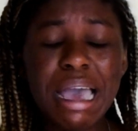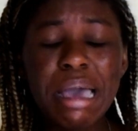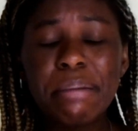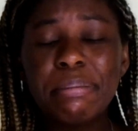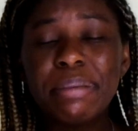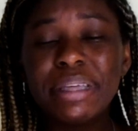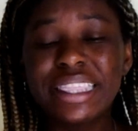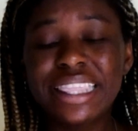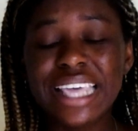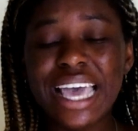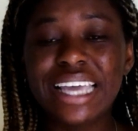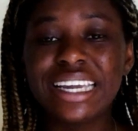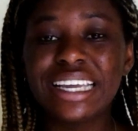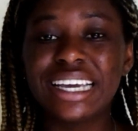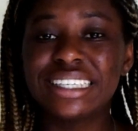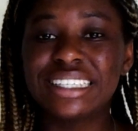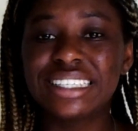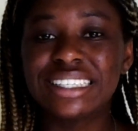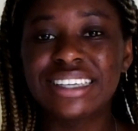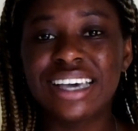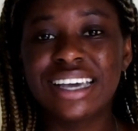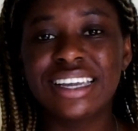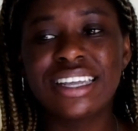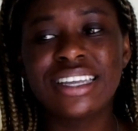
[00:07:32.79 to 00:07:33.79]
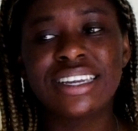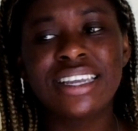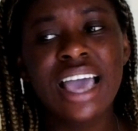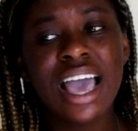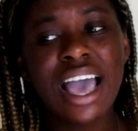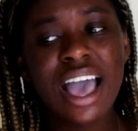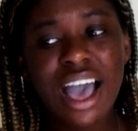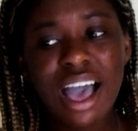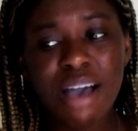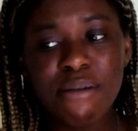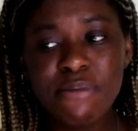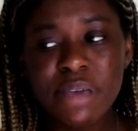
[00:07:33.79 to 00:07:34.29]
But then I decided
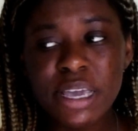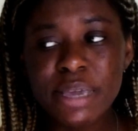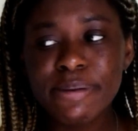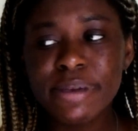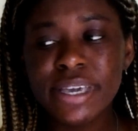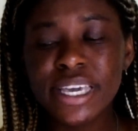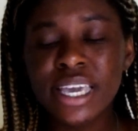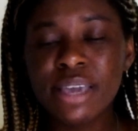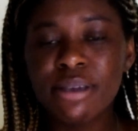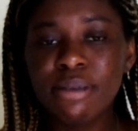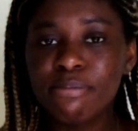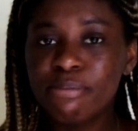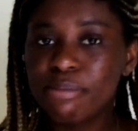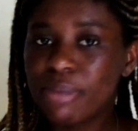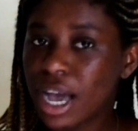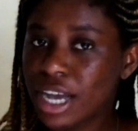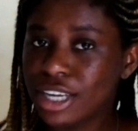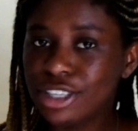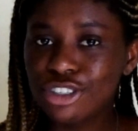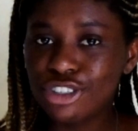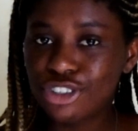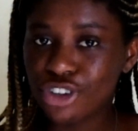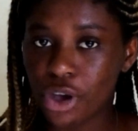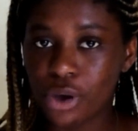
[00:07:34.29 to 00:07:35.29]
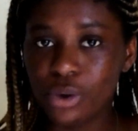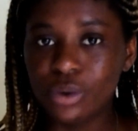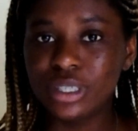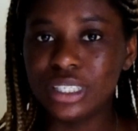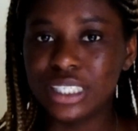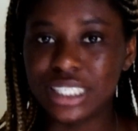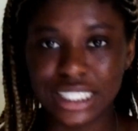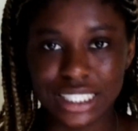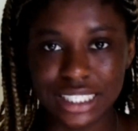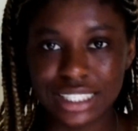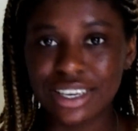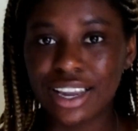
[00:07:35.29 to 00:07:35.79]
maybe I don't
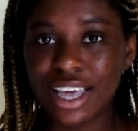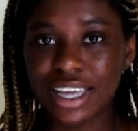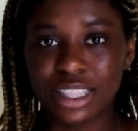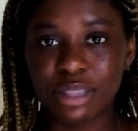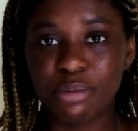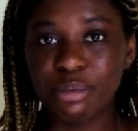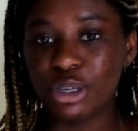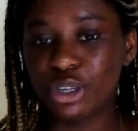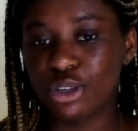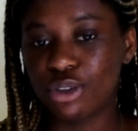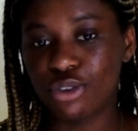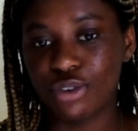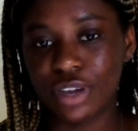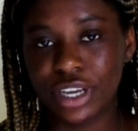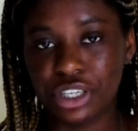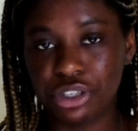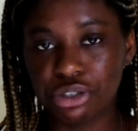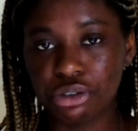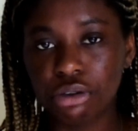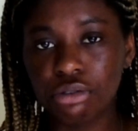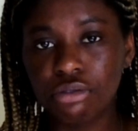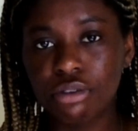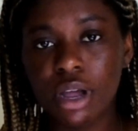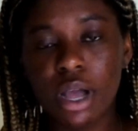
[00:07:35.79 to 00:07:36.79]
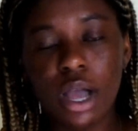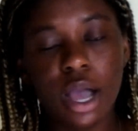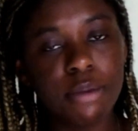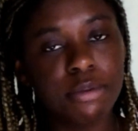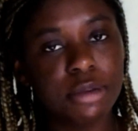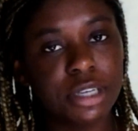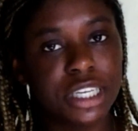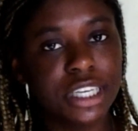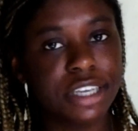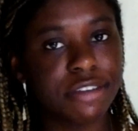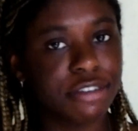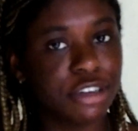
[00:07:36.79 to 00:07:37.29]
dislike the middle grade genre, I'm
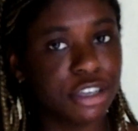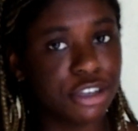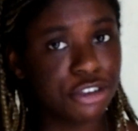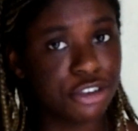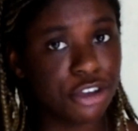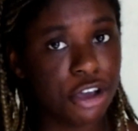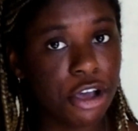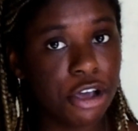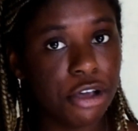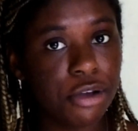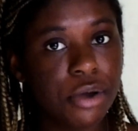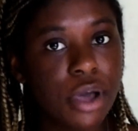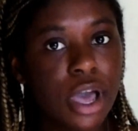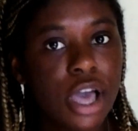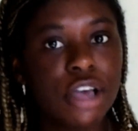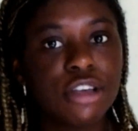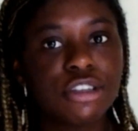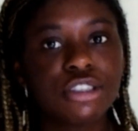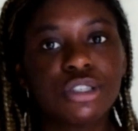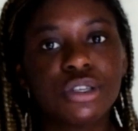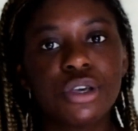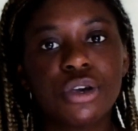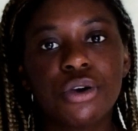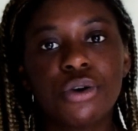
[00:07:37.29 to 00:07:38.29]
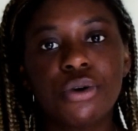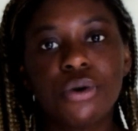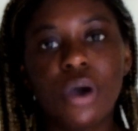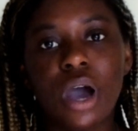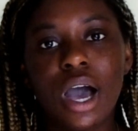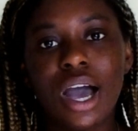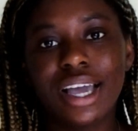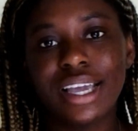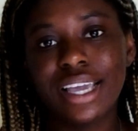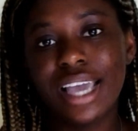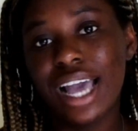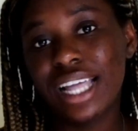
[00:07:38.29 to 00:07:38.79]
going to give it a go. So
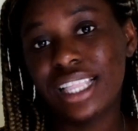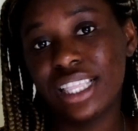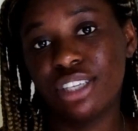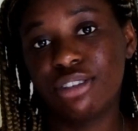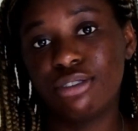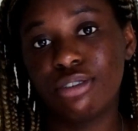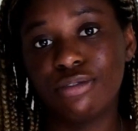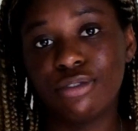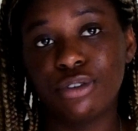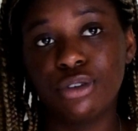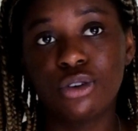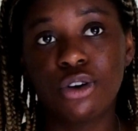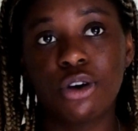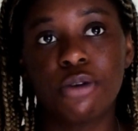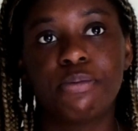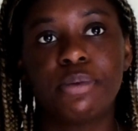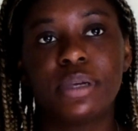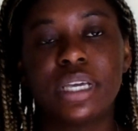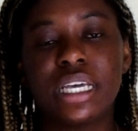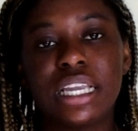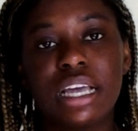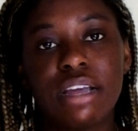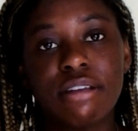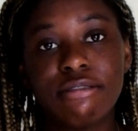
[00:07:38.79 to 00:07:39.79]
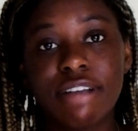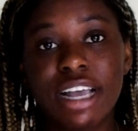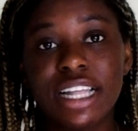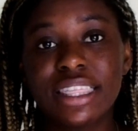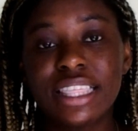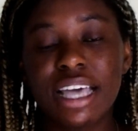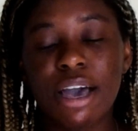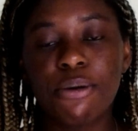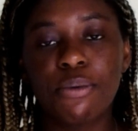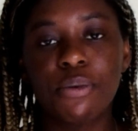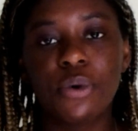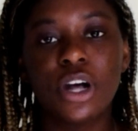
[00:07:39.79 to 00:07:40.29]
I had this review copy and I read
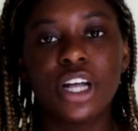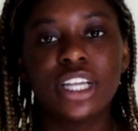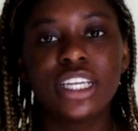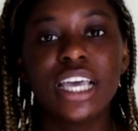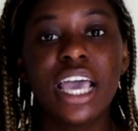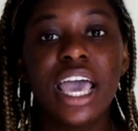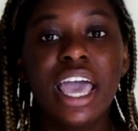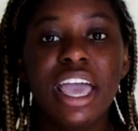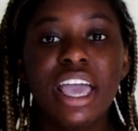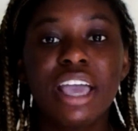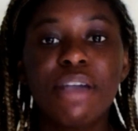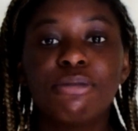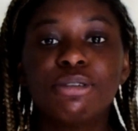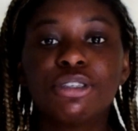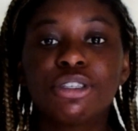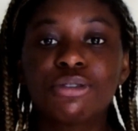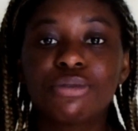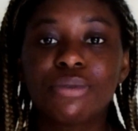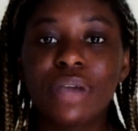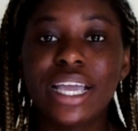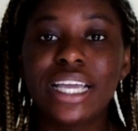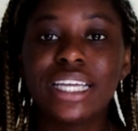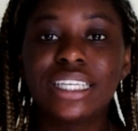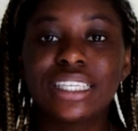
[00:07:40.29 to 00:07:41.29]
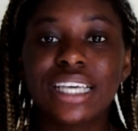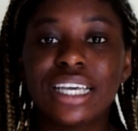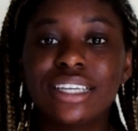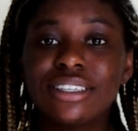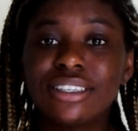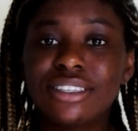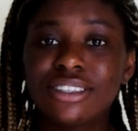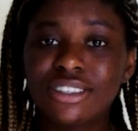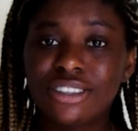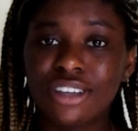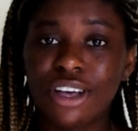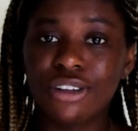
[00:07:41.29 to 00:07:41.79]
that one. It was great and
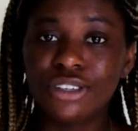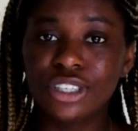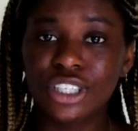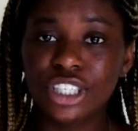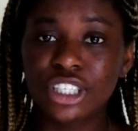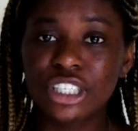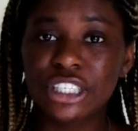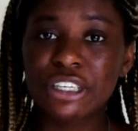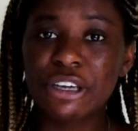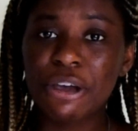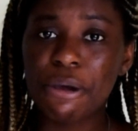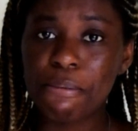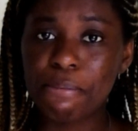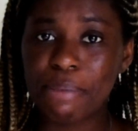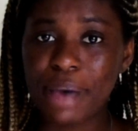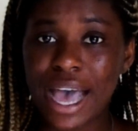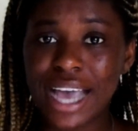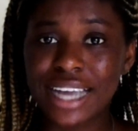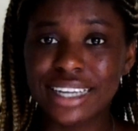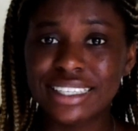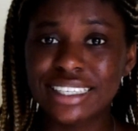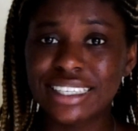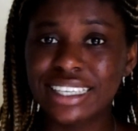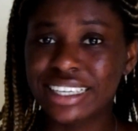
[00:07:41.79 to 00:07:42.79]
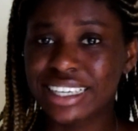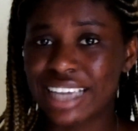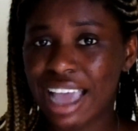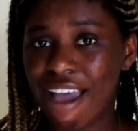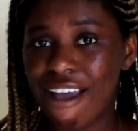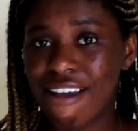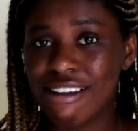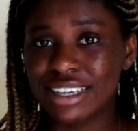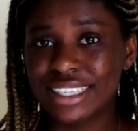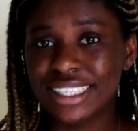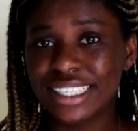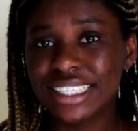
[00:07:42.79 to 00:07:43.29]
nostalgic to go back to the
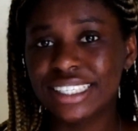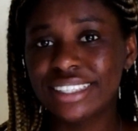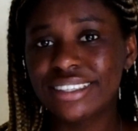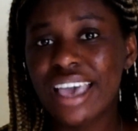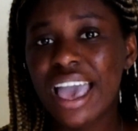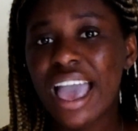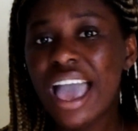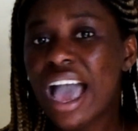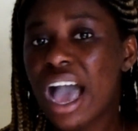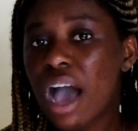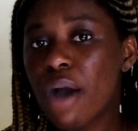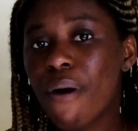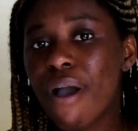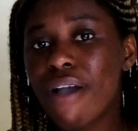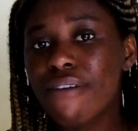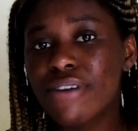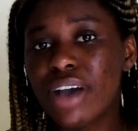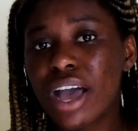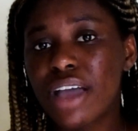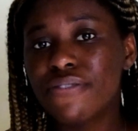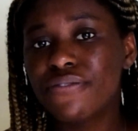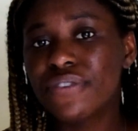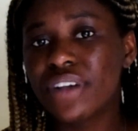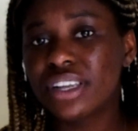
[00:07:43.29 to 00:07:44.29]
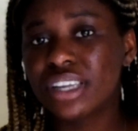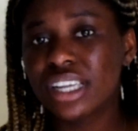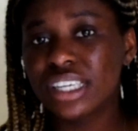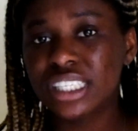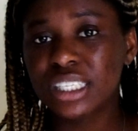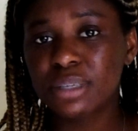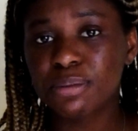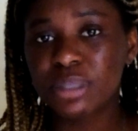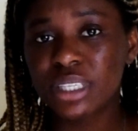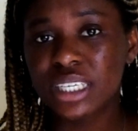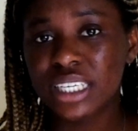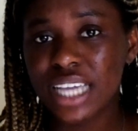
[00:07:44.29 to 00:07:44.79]
characters. However, I felt like
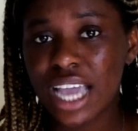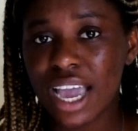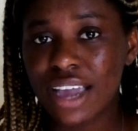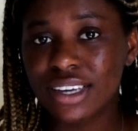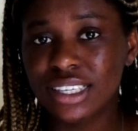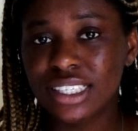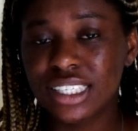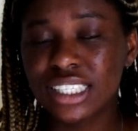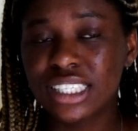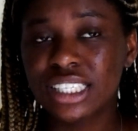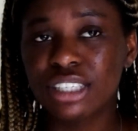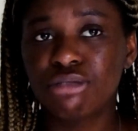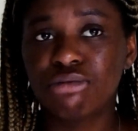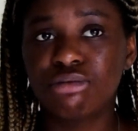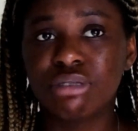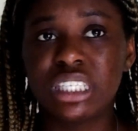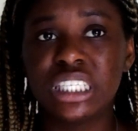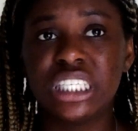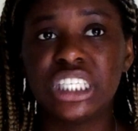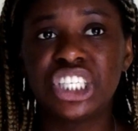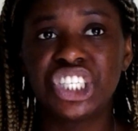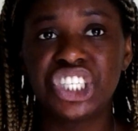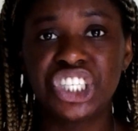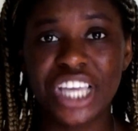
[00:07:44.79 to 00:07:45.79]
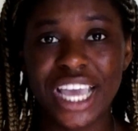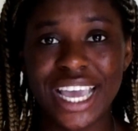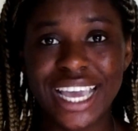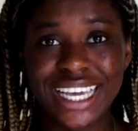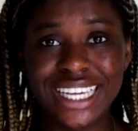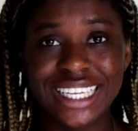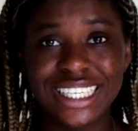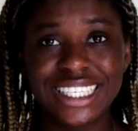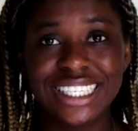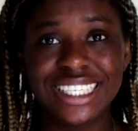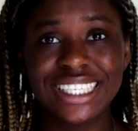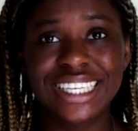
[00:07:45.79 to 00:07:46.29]
some of the characters had really
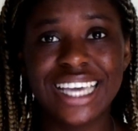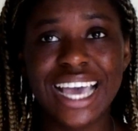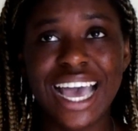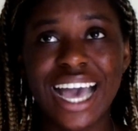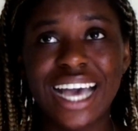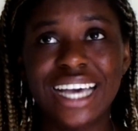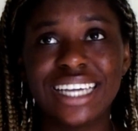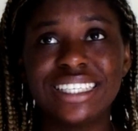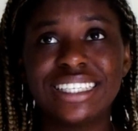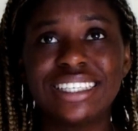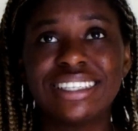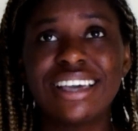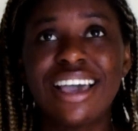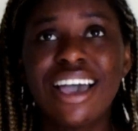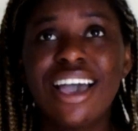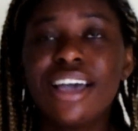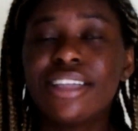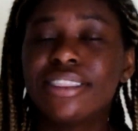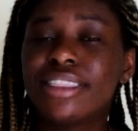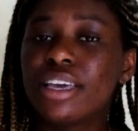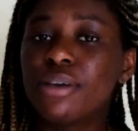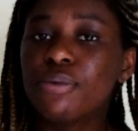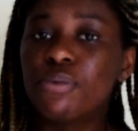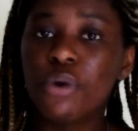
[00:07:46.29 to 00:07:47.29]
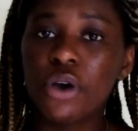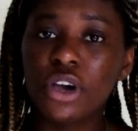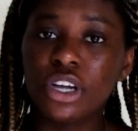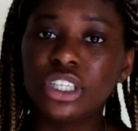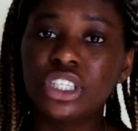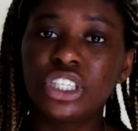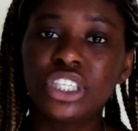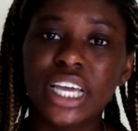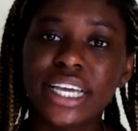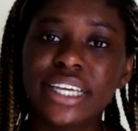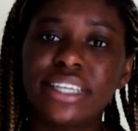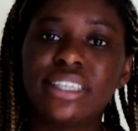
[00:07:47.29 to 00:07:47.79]
changed and they weren't
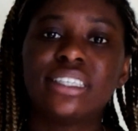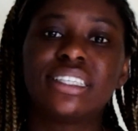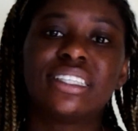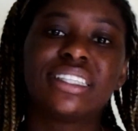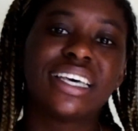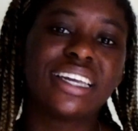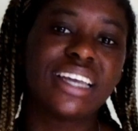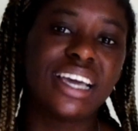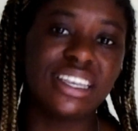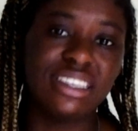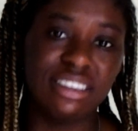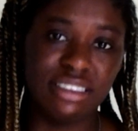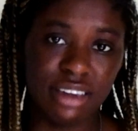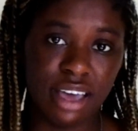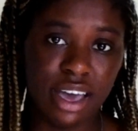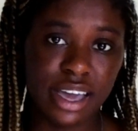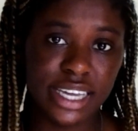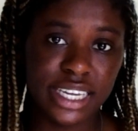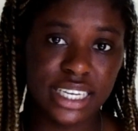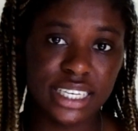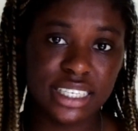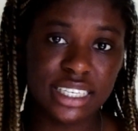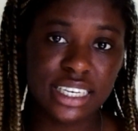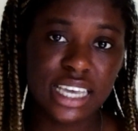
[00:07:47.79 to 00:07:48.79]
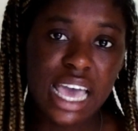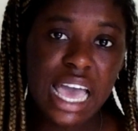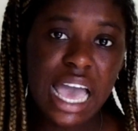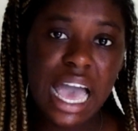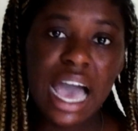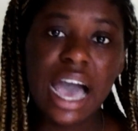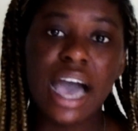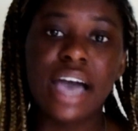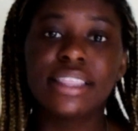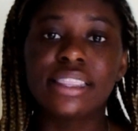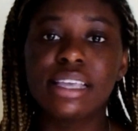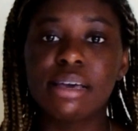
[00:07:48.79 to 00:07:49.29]
changes that I liked.
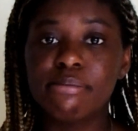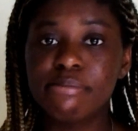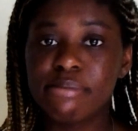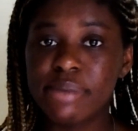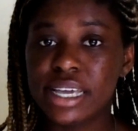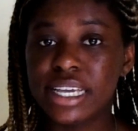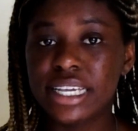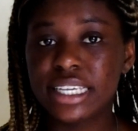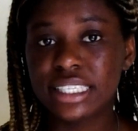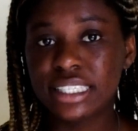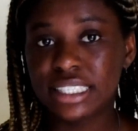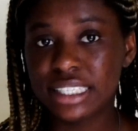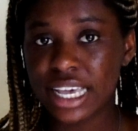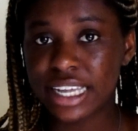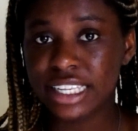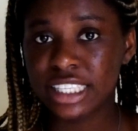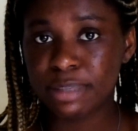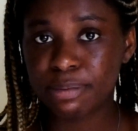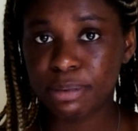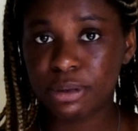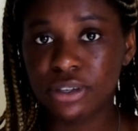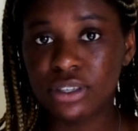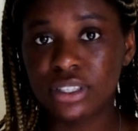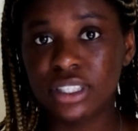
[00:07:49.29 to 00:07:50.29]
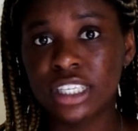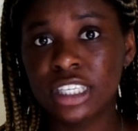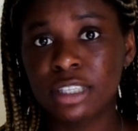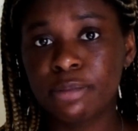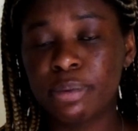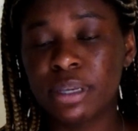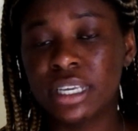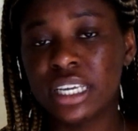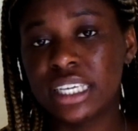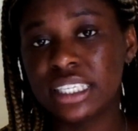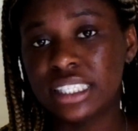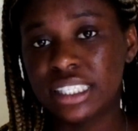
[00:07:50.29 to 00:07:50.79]
And that makes sense because there's
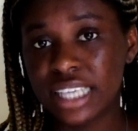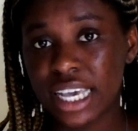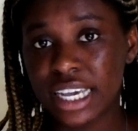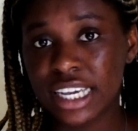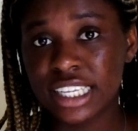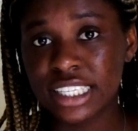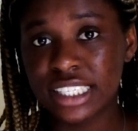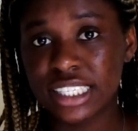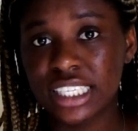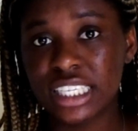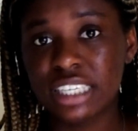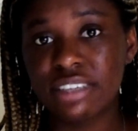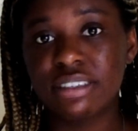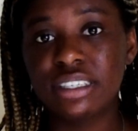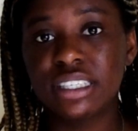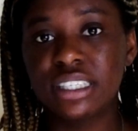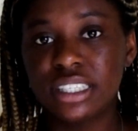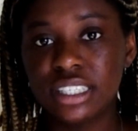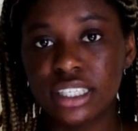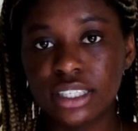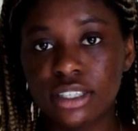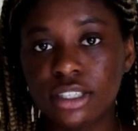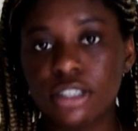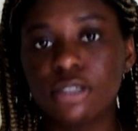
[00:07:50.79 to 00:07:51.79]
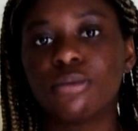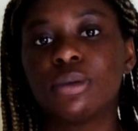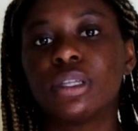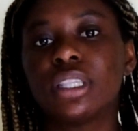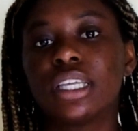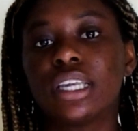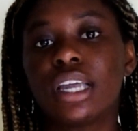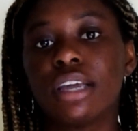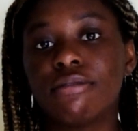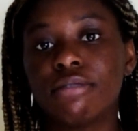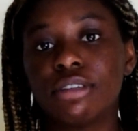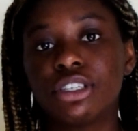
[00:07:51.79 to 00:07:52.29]
been a second series since the one
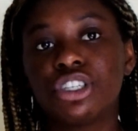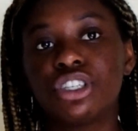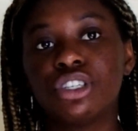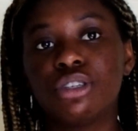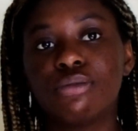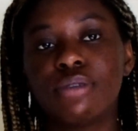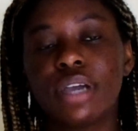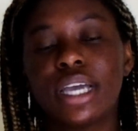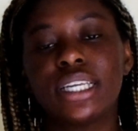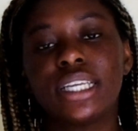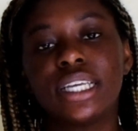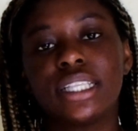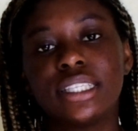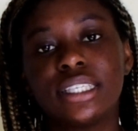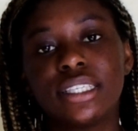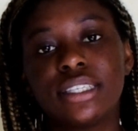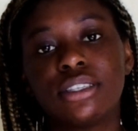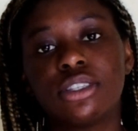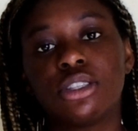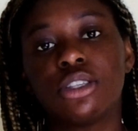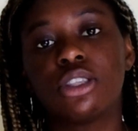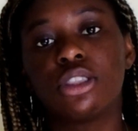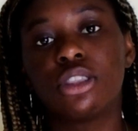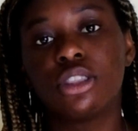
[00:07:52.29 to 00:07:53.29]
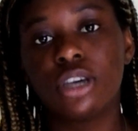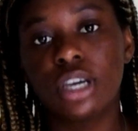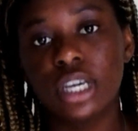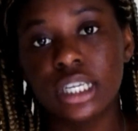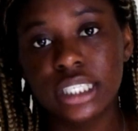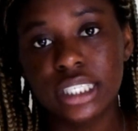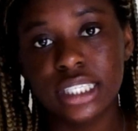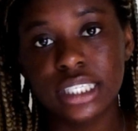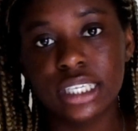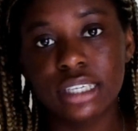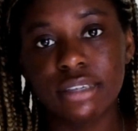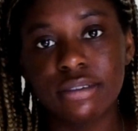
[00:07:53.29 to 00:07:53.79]
that I originally read and this is the third
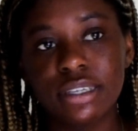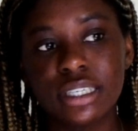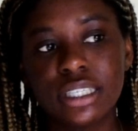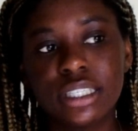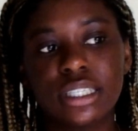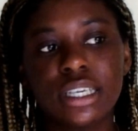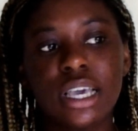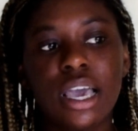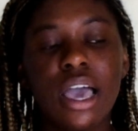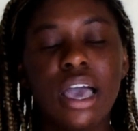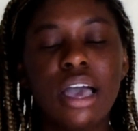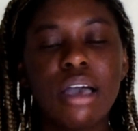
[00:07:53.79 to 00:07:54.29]
series.